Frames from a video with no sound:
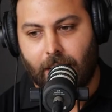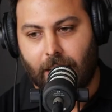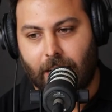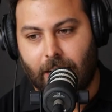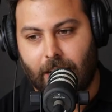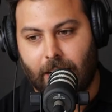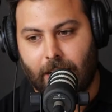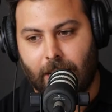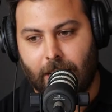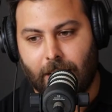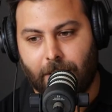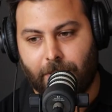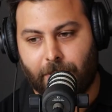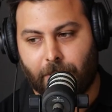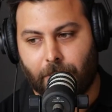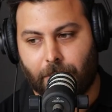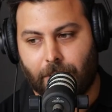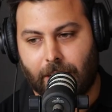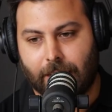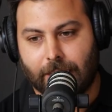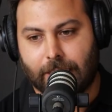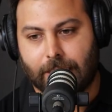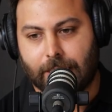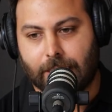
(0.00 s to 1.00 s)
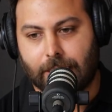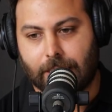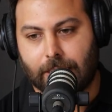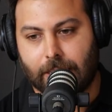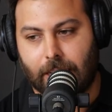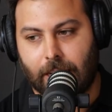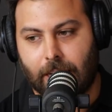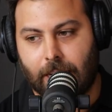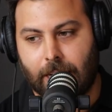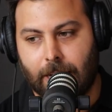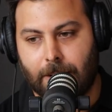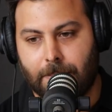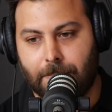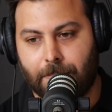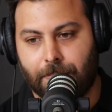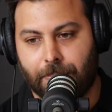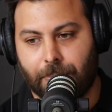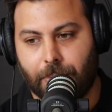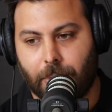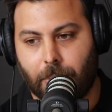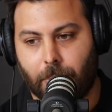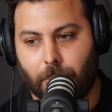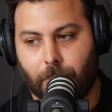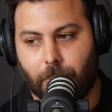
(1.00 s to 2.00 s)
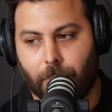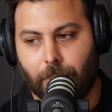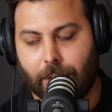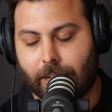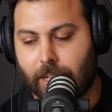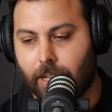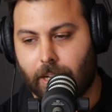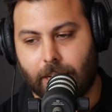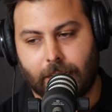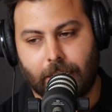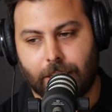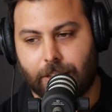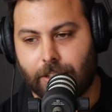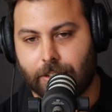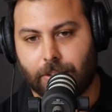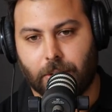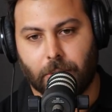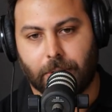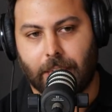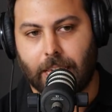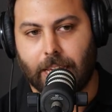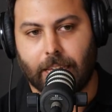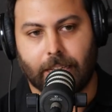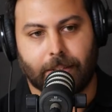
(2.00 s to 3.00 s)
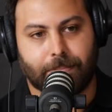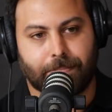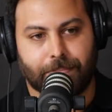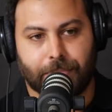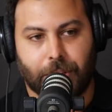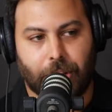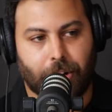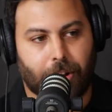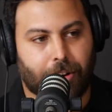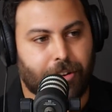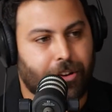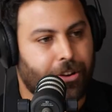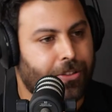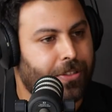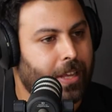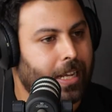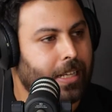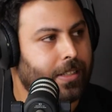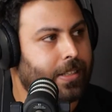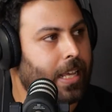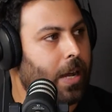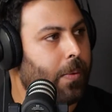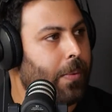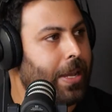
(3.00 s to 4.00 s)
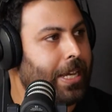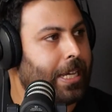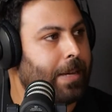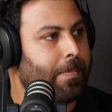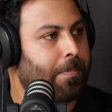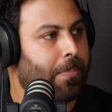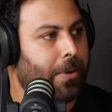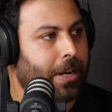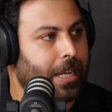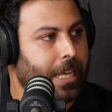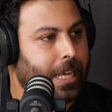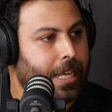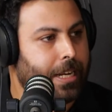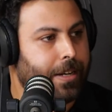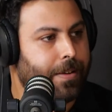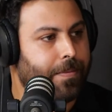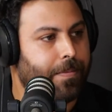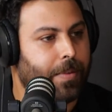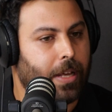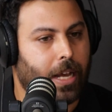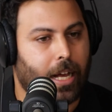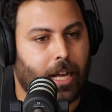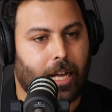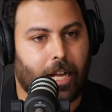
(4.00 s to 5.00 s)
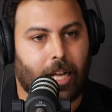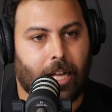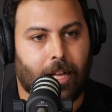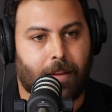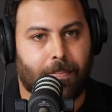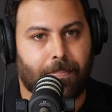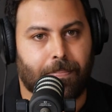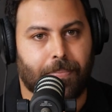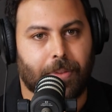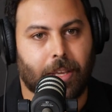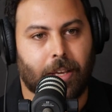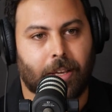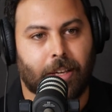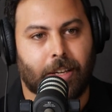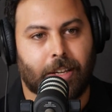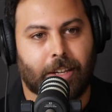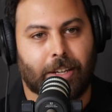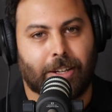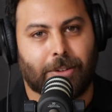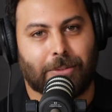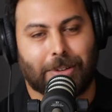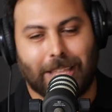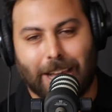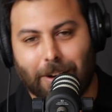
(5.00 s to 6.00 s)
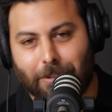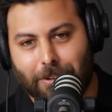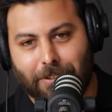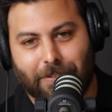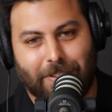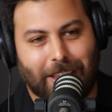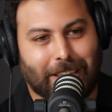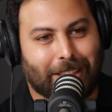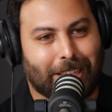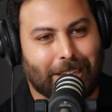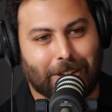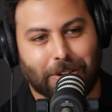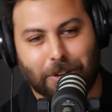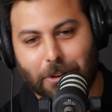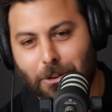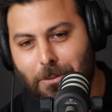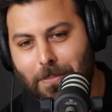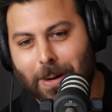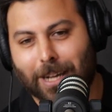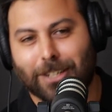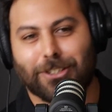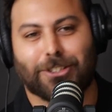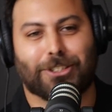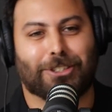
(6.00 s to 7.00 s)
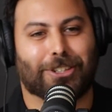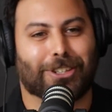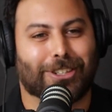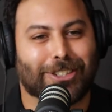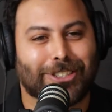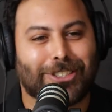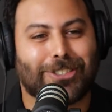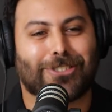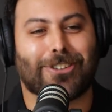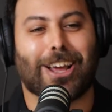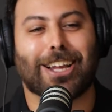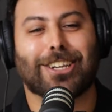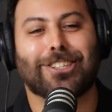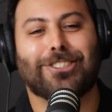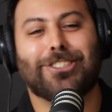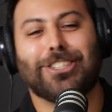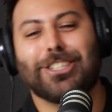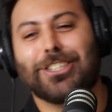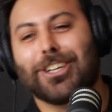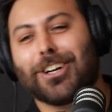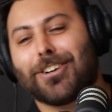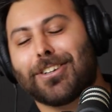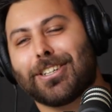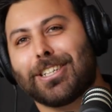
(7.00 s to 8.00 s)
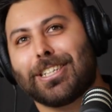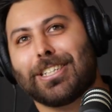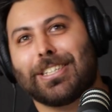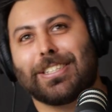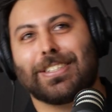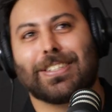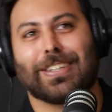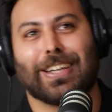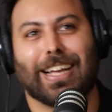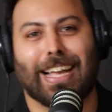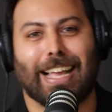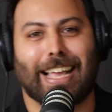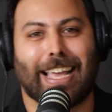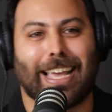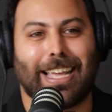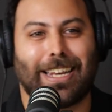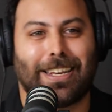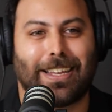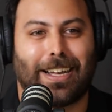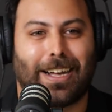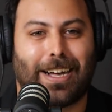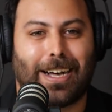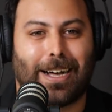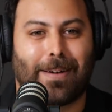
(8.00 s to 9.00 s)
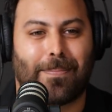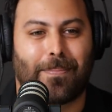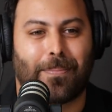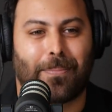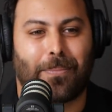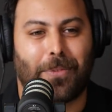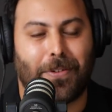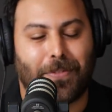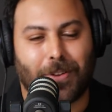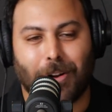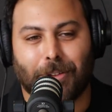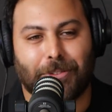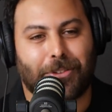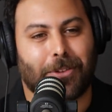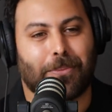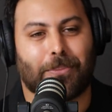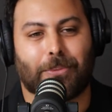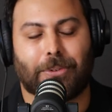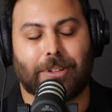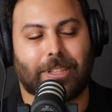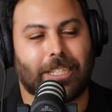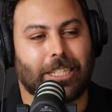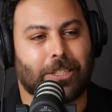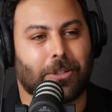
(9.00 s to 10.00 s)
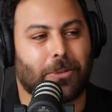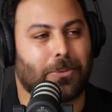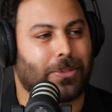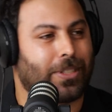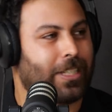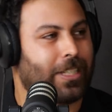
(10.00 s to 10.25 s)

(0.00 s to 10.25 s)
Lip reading: For us, we're kind of just looking at new things that we can bring in. Without revealing too much strategy going ahead, we've got some really cool